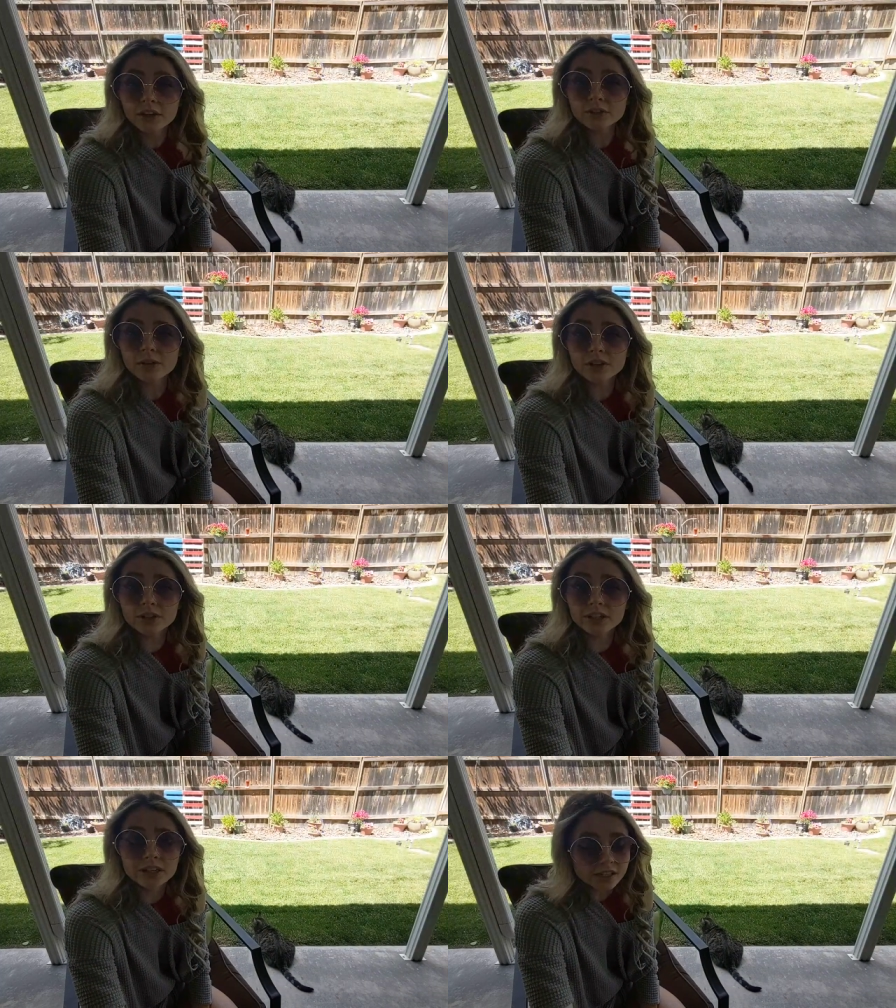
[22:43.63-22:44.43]

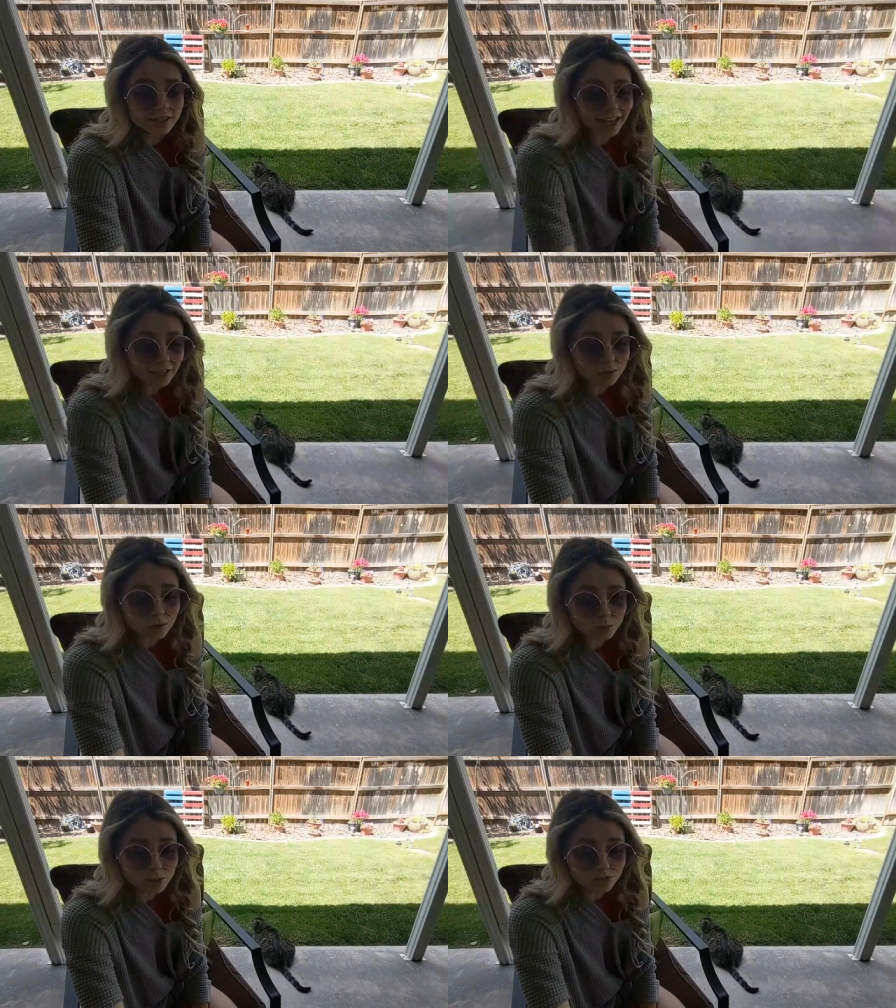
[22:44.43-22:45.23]
Gunrunner, thank you
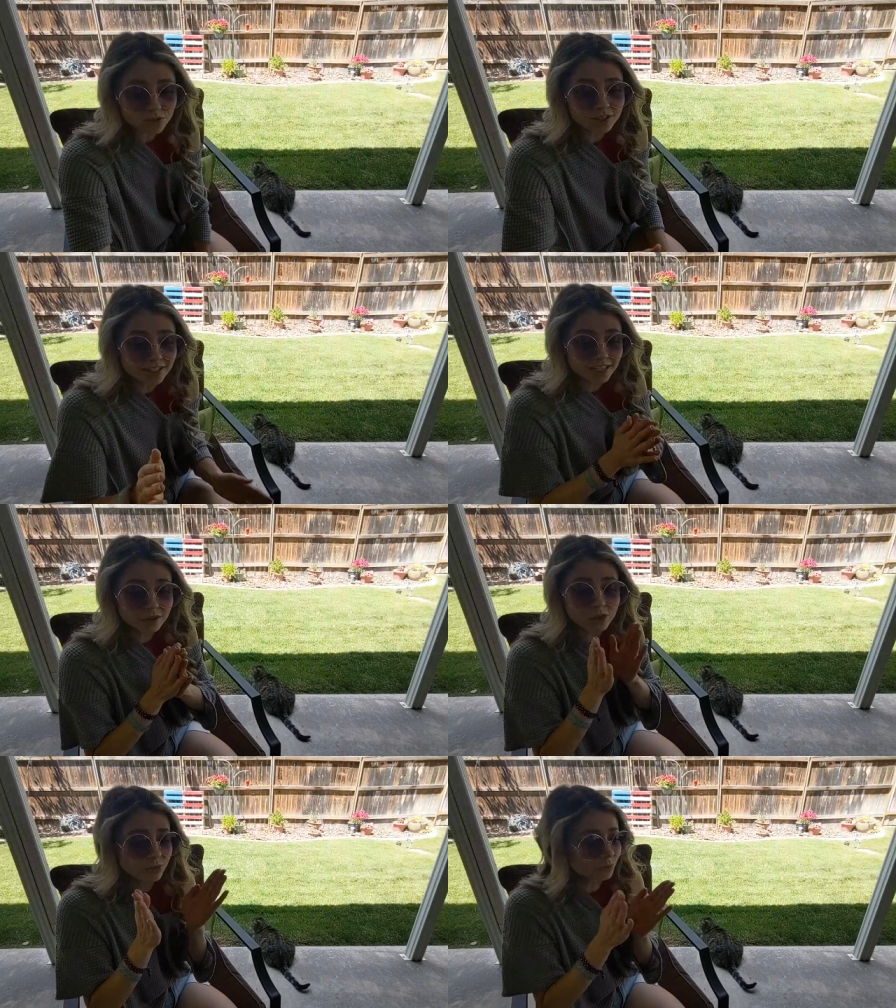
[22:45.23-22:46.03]
so much for the
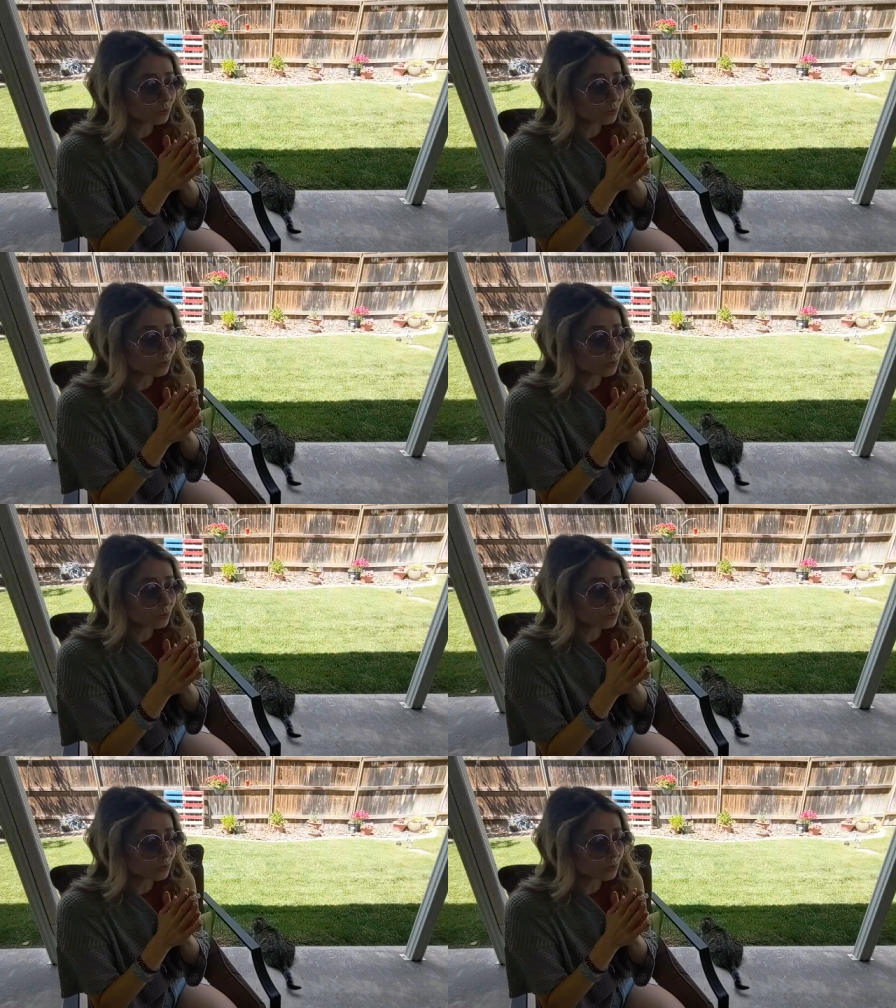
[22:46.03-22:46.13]
tier